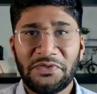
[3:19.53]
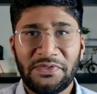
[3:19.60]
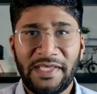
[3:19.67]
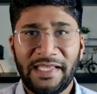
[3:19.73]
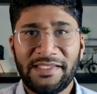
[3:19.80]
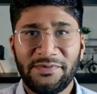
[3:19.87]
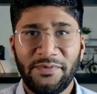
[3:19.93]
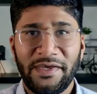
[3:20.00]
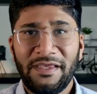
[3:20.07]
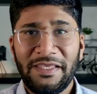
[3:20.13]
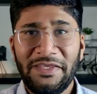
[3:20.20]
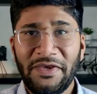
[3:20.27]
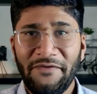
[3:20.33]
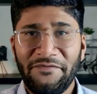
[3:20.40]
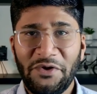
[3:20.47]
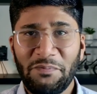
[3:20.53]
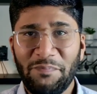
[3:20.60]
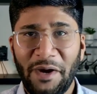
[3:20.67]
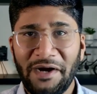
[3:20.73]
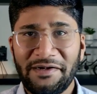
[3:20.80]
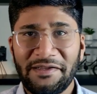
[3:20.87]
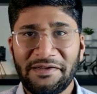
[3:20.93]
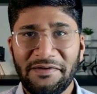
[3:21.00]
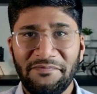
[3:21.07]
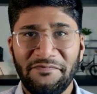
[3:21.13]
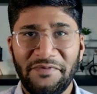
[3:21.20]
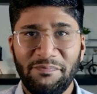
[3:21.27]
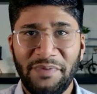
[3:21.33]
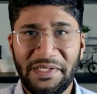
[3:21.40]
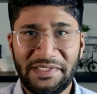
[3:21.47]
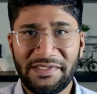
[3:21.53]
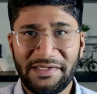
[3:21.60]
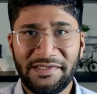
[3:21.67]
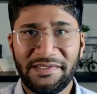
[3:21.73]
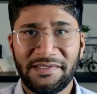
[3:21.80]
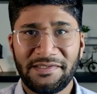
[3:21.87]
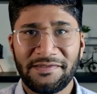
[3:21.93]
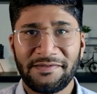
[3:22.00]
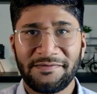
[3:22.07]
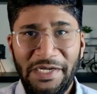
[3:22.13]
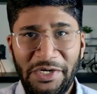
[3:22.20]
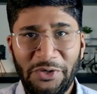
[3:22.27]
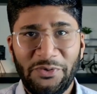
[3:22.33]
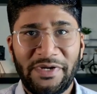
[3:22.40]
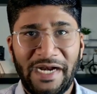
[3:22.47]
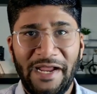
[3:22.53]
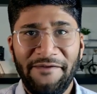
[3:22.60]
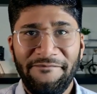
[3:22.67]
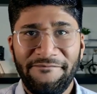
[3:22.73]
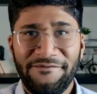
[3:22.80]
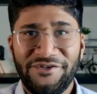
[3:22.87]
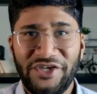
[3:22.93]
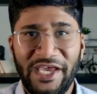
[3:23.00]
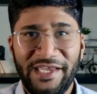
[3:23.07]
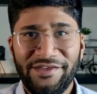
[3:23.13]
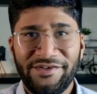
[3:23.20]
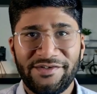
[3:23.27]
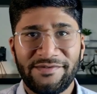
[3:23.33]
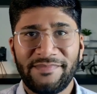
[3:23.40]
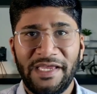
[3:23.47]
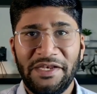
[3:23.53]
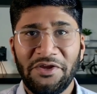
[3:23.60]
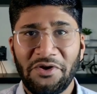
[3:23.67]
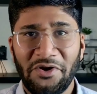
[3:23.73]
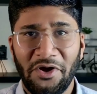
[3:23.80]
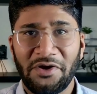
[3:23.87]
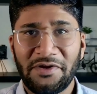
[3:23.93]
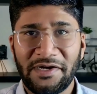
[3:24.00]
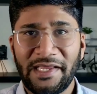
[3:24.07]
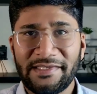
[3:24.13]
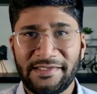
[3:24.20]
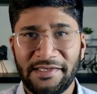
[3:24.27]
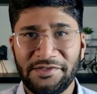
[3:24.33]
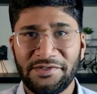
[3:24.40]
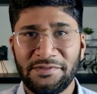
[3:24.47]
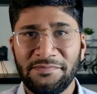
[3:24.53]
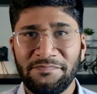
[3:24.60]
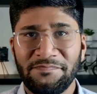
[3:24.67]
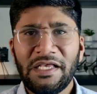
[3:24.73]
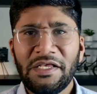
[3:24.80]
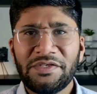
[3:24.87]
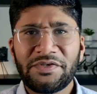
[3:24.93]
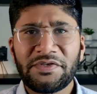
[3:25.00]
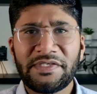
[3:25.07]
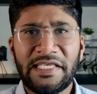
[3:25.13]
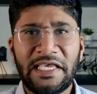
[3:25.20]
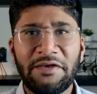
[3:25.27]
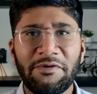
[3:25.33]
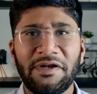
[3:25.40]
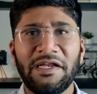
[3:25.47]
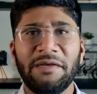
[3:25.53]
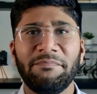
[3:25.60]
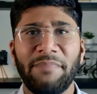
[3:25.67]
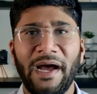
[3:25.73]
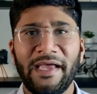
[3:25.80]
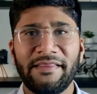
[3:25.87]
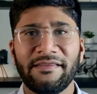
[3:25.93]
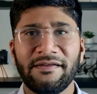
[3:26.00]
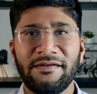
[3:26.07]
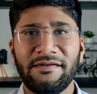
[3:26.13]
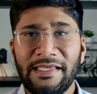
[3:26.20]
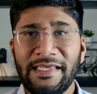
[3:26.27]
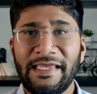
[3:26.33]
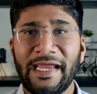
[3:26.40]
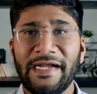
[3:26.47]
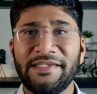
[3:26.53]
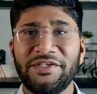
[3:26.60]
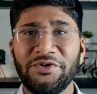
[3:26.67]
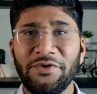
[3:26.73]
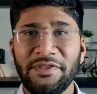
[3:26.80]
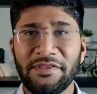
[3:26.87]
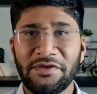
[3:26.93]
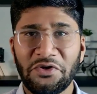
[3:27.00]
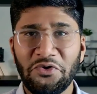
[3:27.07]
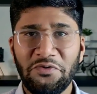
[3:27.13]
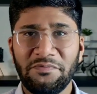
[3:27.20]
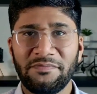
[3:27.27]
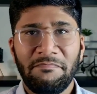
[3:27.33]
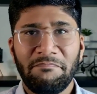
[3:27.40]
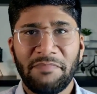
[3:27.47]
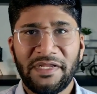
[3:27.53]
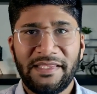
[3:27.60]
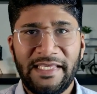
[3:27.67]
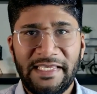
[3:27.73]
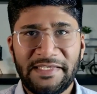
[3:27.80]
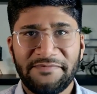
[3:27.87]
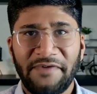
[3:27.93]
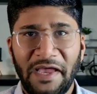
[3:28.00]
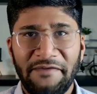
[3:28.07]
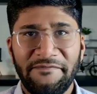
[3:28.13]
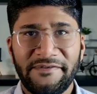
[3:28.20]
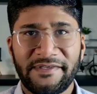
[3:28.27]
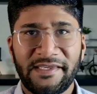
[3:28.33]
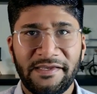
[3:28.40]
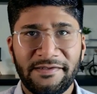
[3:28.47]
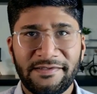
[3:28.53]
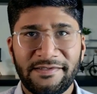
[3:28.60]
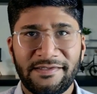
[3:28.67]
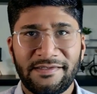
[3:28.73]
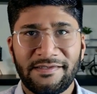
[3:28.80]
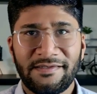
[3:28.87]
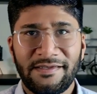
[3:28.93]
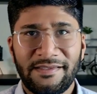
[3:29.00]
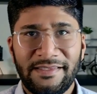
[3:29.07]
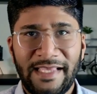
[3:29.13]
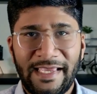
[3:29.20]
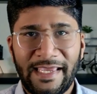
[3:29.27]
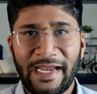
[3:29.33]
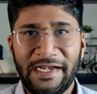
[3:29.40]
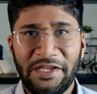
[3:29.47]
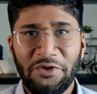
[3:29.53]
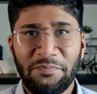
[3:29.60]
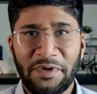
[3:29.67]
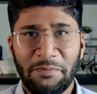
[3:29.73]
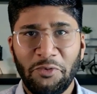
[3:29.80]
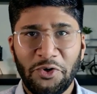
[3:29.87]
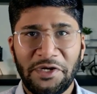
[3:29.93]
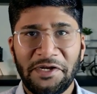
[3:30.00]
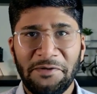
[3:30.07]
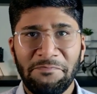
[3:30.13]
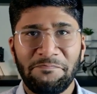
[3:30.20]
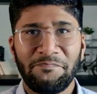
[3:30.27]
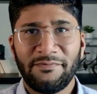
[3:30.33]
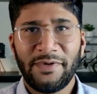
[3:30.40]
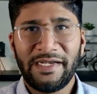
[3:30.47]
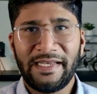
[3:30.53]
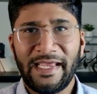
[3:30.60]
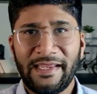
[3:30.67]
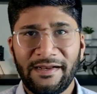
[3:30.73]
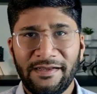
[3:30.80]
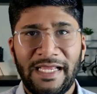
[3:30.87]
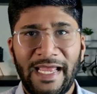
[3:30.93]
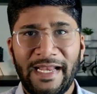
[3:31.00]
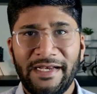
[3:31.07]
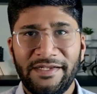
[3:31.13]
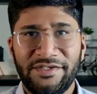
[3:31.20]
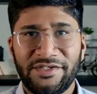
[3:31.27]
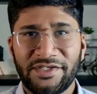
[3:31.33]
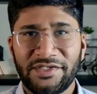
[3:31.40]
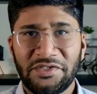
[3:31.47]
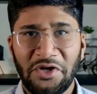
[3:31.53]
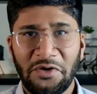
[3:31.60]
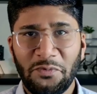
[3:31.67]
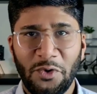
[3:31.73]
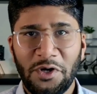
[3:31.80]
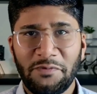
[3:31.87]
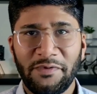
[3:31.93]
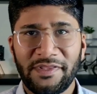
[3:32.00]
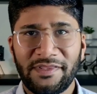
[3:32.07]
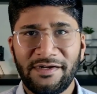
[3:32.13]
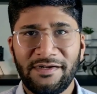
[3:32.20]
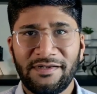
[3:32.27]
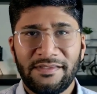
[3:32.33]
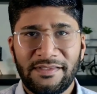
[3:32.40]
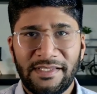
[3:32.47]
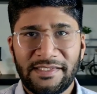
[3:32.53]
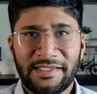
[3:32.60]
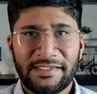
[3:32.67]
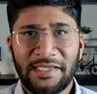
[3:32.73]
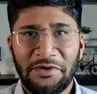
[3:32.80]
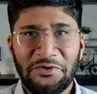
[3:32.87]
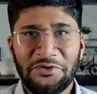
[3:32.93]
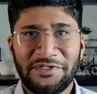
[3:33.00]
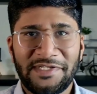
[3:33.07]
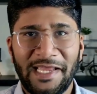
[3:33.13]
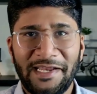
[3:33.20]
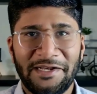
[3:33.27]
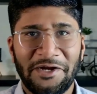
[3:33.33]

that's where you have to partner up with business to drive change in your organization. So SQL and Python gets you in the room with these five skills they get you promoted with data and just not work with it. This is how you stand